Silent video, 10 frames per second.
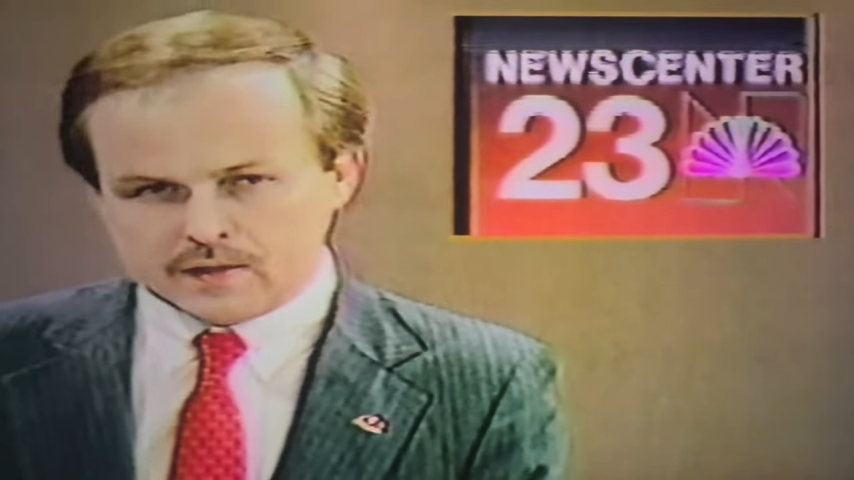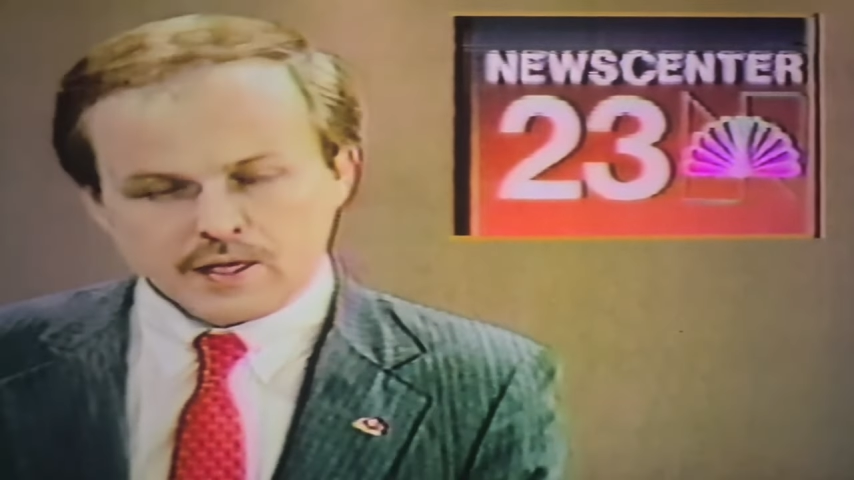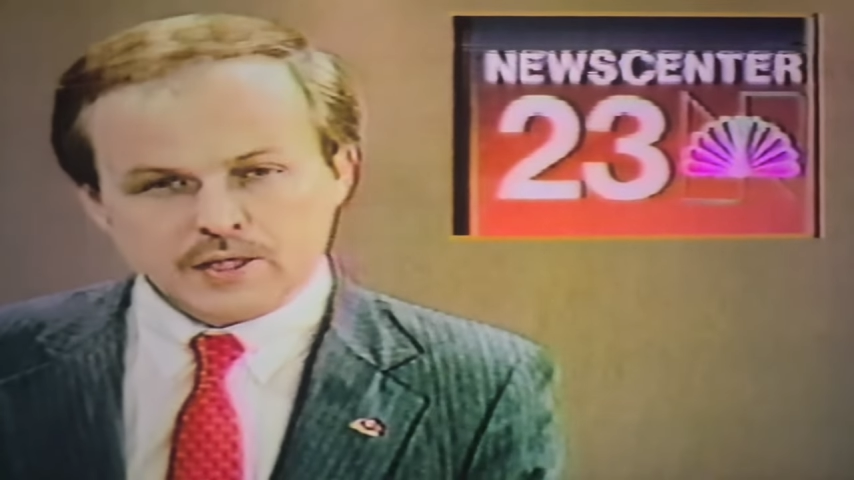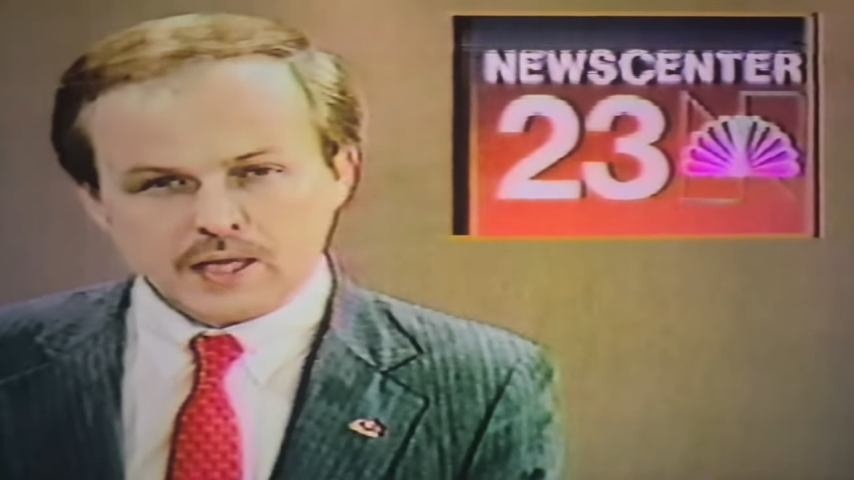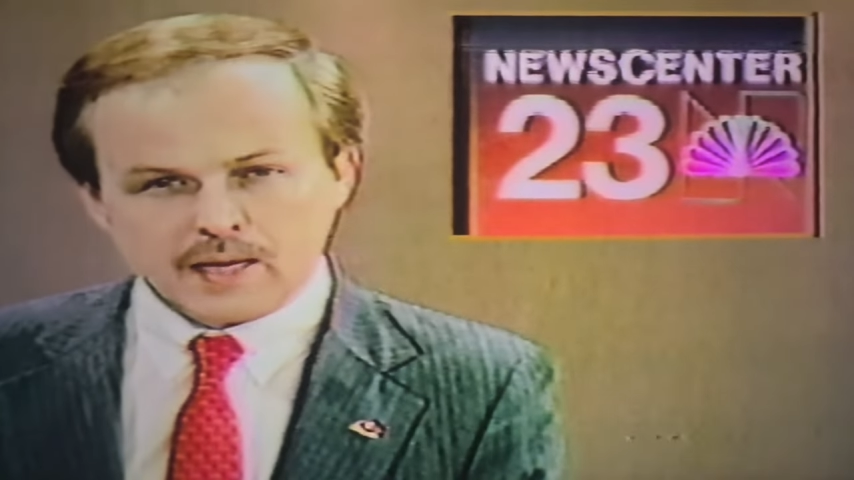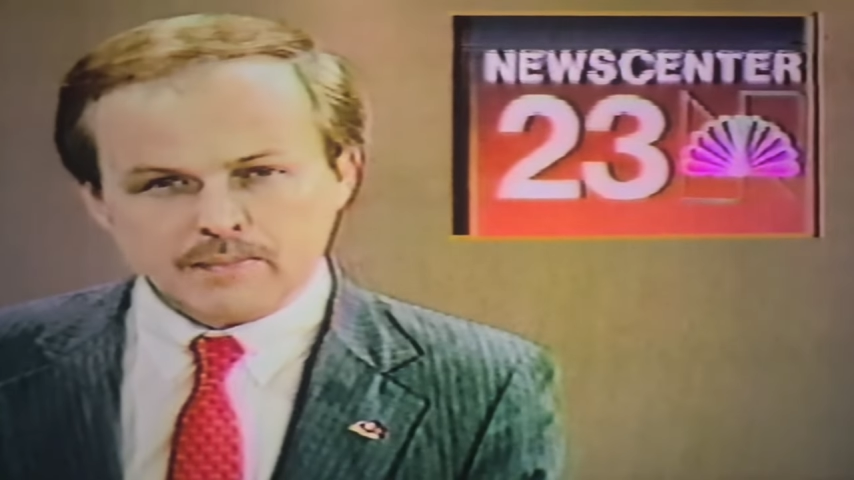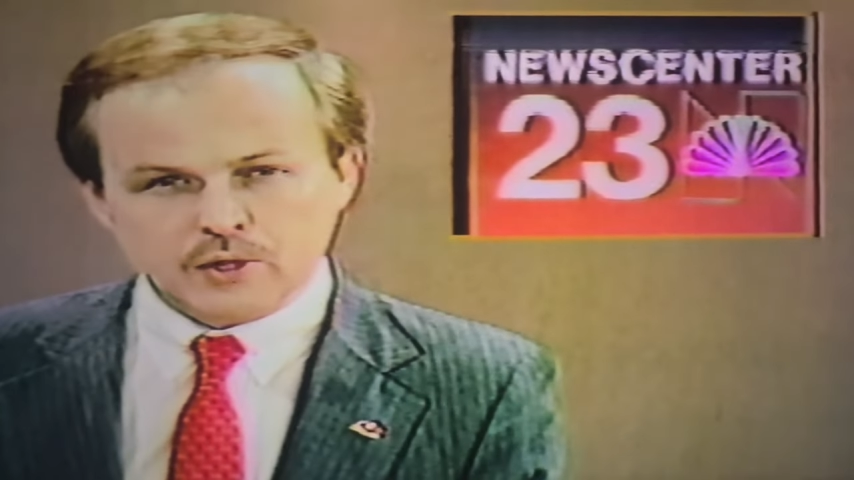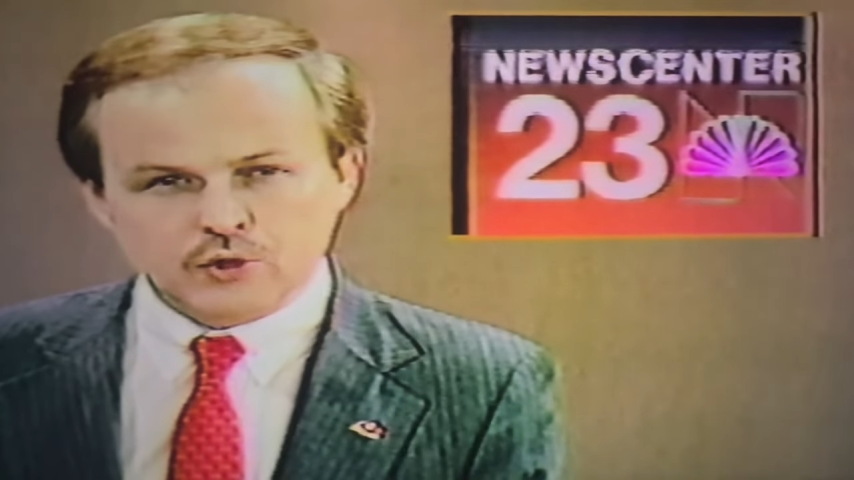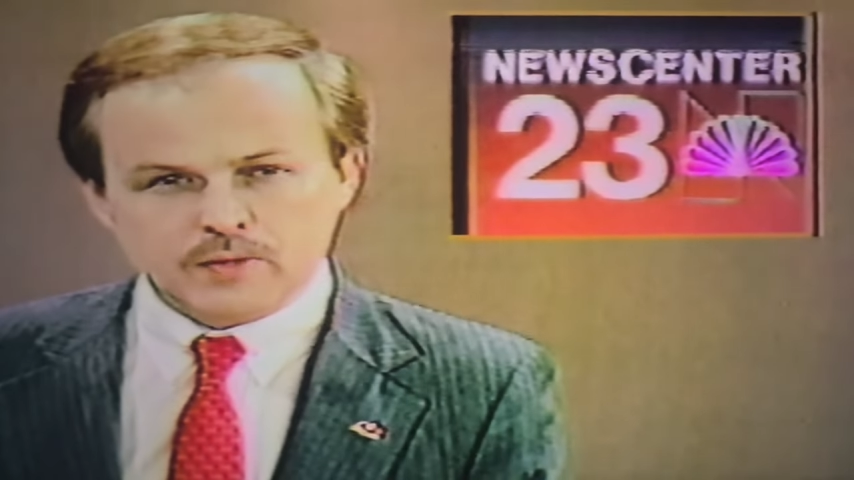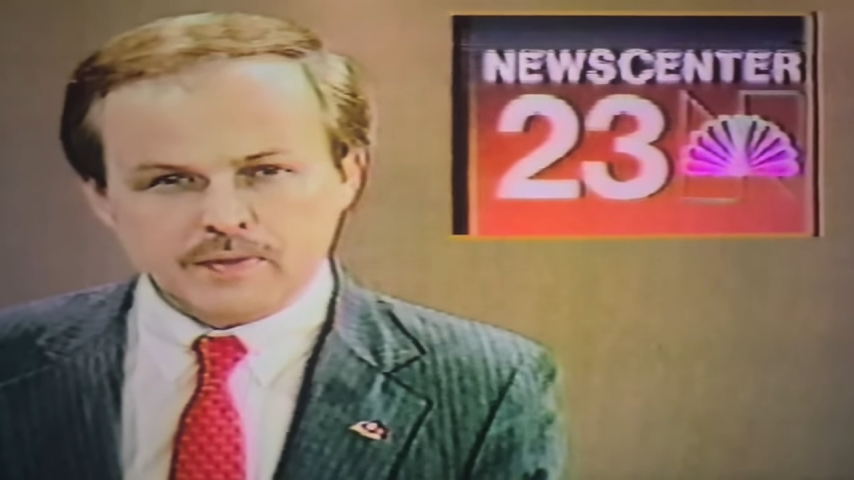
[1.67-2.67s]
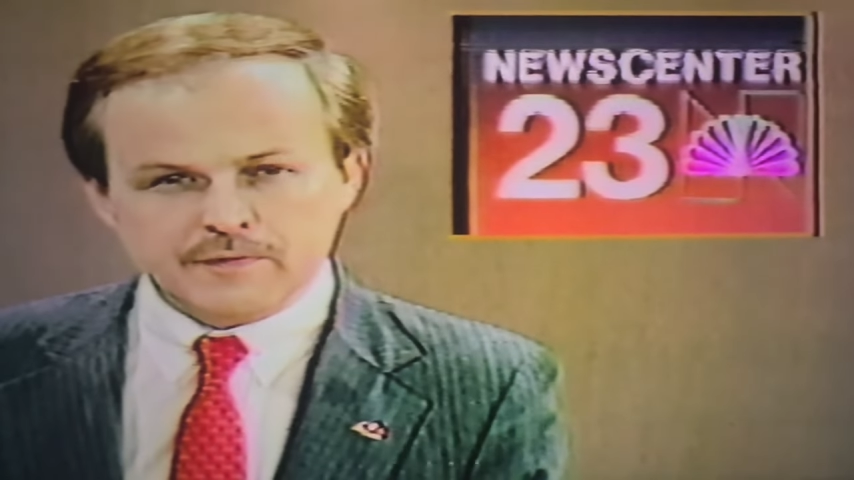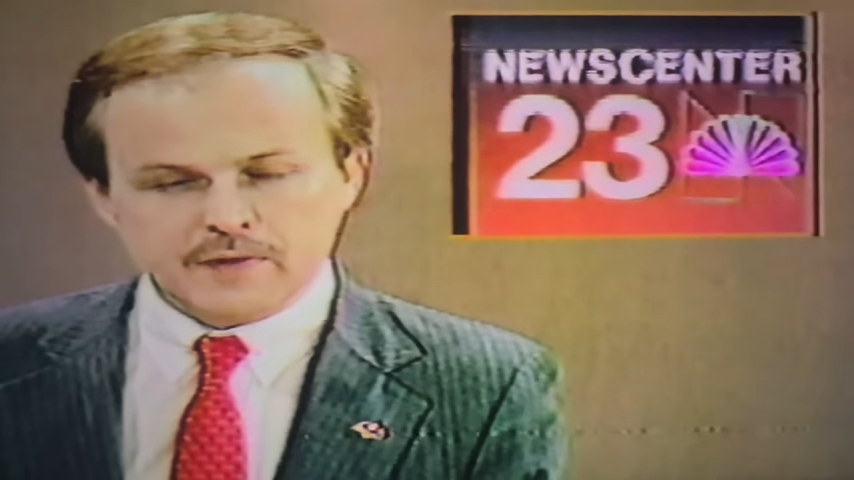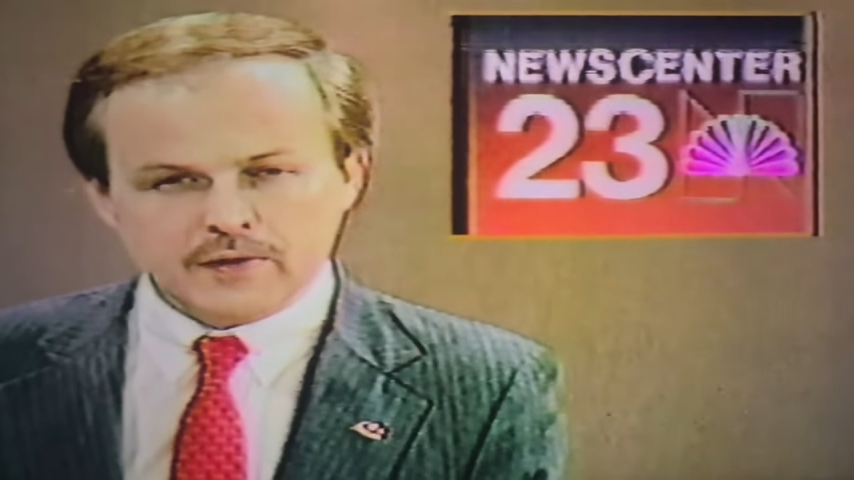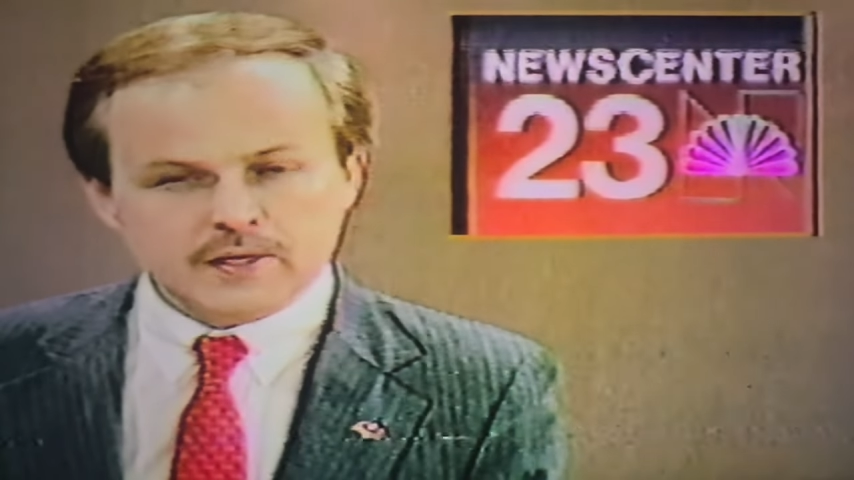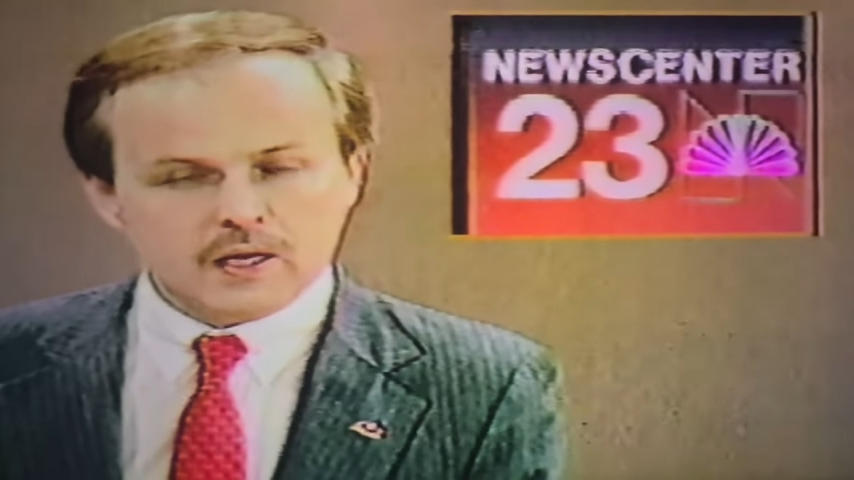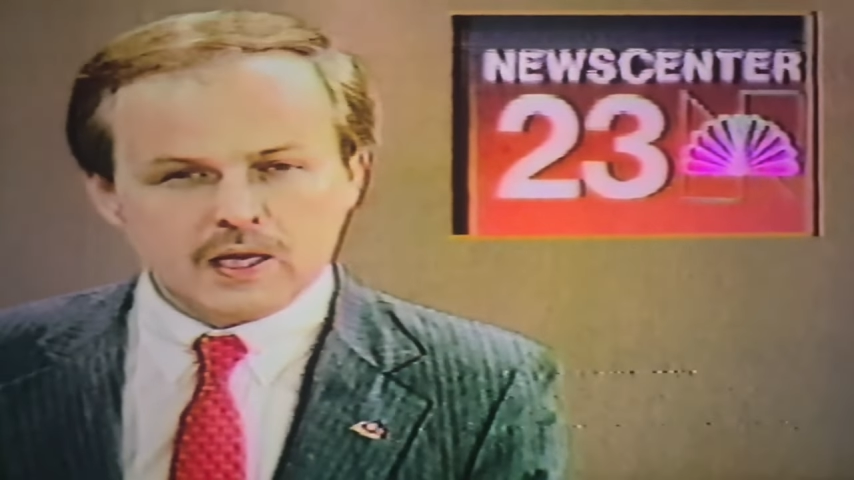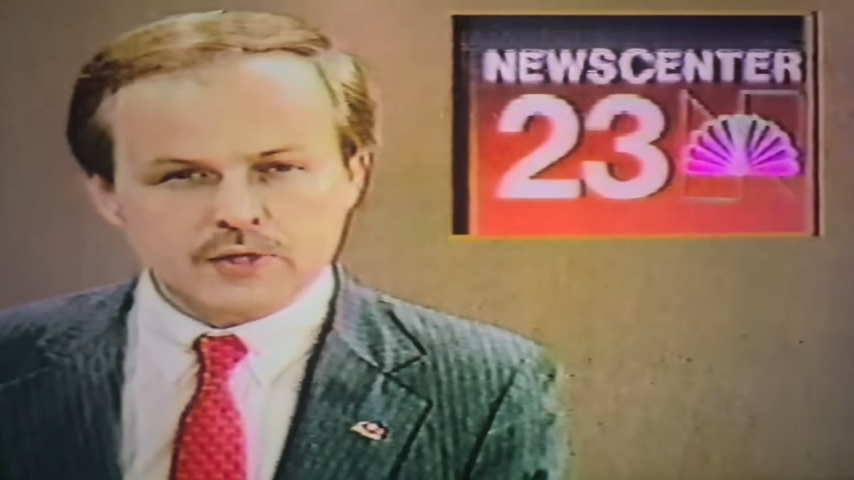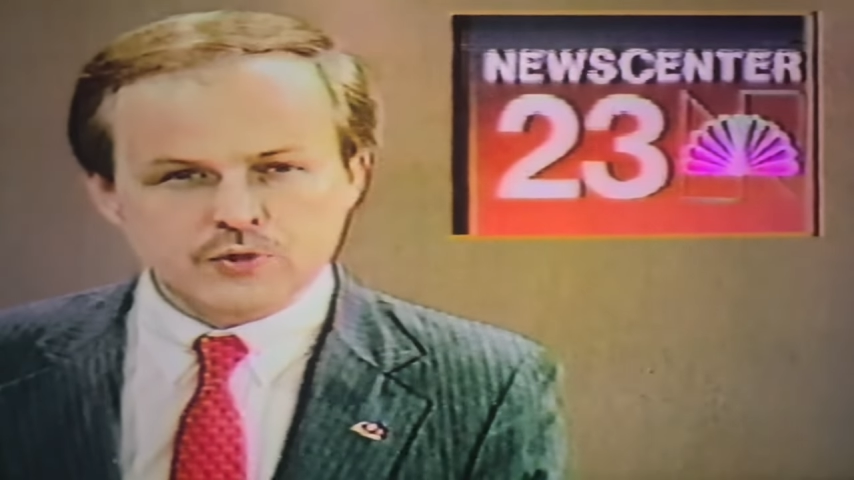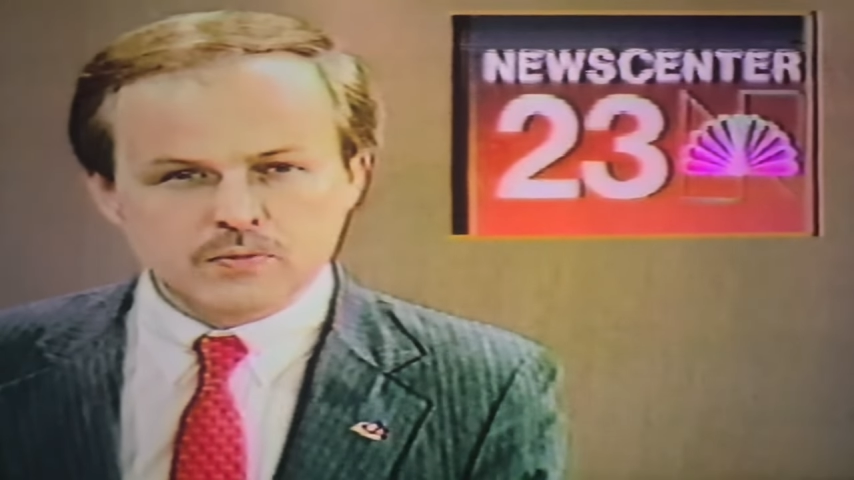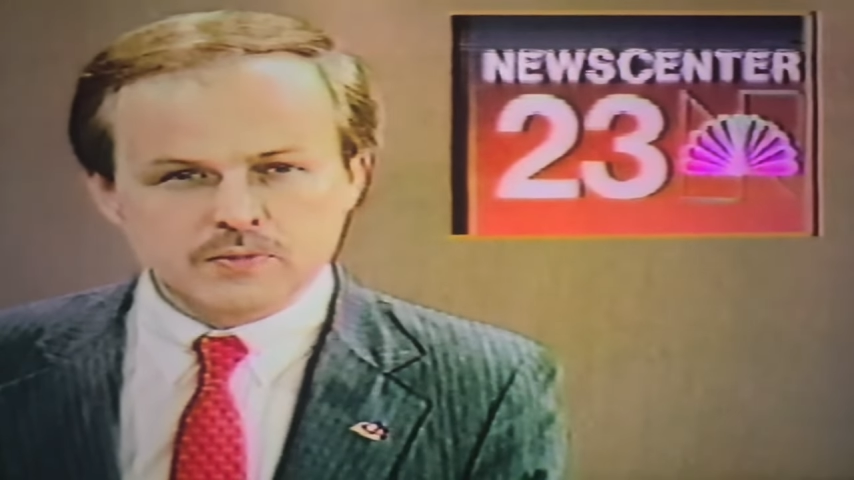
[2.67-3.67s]
The excitement could be felt in
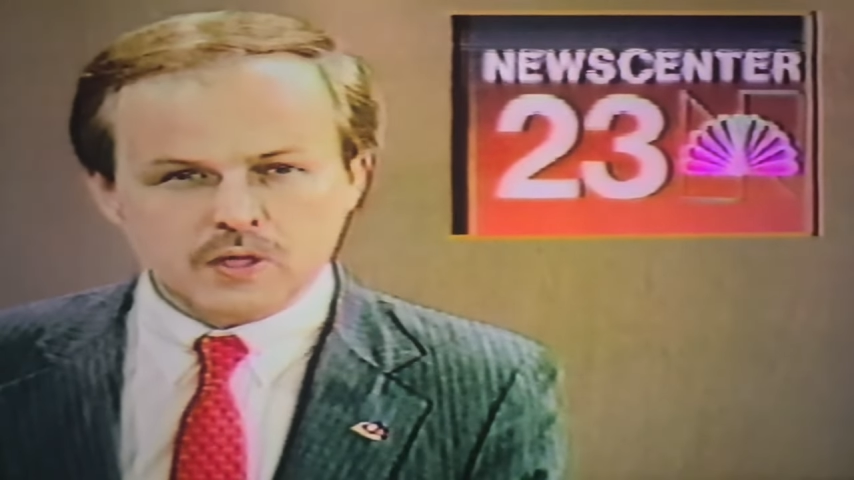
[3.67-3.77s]
classrooms